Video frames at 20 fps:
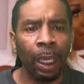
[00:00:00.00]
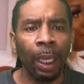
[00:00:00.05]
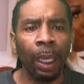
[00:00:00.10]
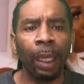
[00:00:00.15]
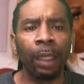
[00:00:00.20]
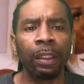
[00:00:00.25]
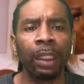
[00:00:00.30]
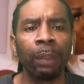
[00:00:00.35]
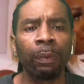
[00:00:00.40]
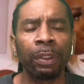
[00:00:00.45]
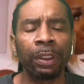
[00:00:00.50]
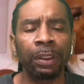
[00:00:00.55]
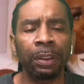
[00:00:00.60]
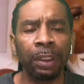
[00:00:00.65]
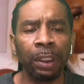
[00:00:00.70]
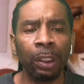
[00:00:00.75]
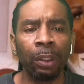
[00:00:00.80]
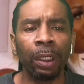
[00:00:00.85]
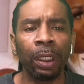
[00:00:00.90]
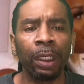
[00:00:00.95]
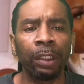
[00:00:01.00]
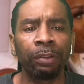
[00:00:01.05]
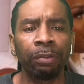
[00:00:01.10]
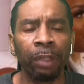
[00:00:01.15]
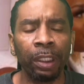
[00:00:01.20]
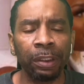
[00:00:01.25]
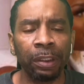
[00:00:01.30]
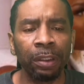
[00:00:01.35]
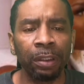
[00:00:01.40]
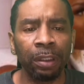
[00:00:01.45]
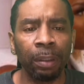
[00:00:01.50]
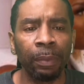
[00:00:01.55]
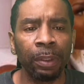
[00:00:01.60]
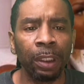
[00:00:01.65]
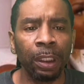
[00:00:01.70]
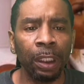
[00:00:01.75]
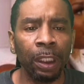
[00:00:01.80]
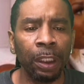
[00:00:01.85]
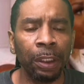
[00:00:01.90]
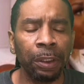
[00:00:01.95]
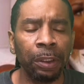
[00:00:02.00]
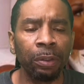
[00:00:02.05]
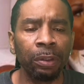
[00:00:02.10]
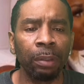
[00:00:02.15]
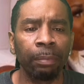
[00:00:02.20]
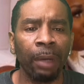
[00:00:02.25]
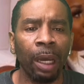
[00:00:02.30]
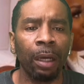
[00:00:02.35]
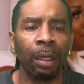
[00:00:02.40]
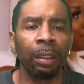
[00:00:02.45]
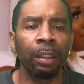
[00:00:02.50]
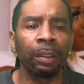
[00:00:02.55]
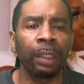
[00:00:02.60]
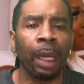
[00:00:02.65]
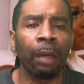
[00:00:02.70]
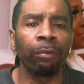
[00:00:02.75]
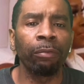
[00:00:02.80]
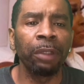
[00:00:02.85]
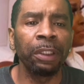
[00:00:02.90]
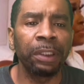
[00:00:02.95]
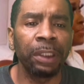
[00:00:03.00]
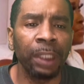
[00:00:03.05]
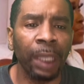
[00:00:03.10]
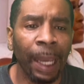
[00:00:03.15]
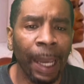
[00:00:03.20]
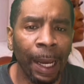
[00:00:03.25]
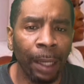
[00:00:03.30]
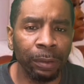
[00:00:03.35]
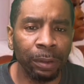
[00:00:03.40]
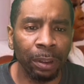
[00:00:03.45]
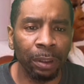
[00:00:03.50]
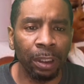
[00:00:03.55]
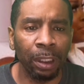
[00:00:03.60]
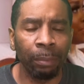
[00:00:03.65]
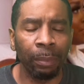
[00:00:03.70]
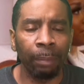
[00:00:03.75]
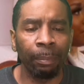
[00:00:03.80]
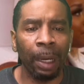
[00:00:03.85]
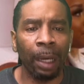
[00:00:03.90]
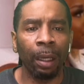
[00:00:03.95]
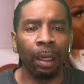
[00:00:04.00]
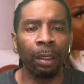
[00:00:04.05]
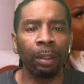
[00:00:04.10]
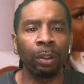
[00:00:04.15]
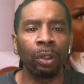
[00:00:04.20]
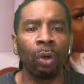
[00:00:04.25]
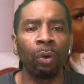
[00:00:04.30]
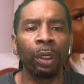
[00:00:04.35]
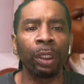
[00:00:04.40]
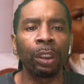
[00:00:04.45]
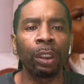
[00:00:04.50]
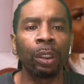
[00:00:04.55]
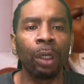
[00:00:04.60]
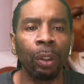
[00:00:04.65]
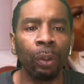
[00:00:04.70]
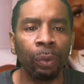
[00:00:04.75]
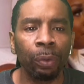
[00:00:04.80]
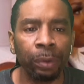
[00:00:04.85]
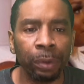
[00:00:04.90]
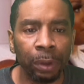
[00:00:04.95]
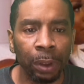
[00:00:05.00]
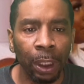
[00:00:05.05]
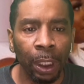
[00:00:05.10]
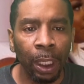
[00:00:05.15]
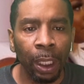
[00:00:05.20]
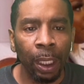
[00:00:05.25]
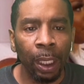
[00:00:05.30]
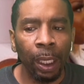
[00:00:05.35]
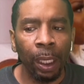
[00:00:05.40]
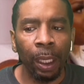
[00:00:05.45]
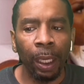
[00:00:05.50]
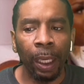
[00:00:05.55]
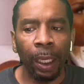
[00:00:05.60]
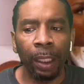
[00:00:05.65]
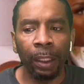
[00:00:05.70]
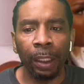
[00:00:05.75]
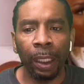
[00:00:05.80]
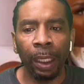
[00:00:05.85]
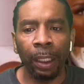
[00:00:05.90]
And they were still addressing some of the issues about her not reaching out to them, about her going ghost and